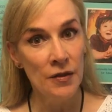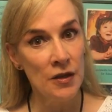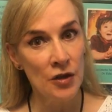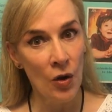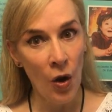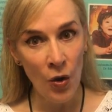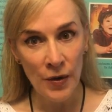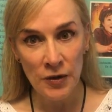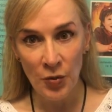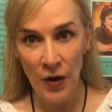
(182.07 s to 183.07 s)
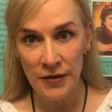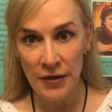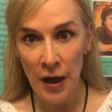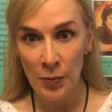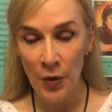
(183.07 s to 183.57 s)
These are always
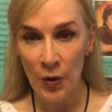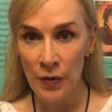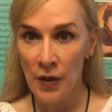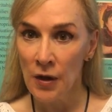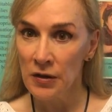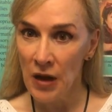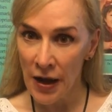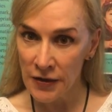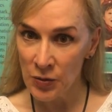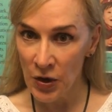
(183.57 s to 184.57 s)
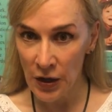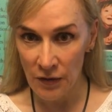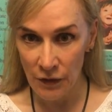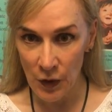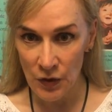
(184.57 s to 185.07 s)
present at birth, not to be
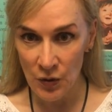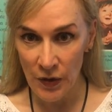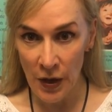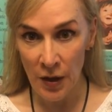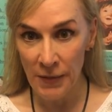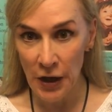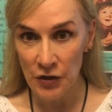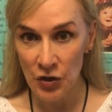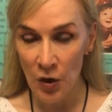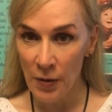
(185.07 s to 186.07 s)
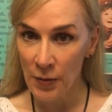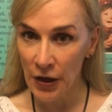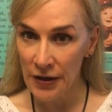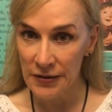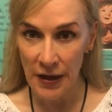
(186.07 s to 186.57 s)
confused with a hemangioma
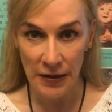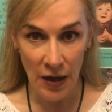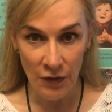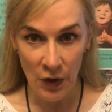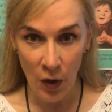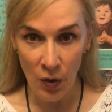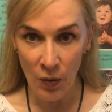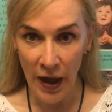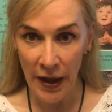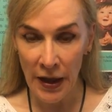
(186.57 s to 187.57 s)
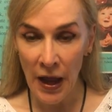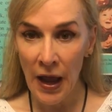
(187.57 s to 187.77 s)
because they never go away,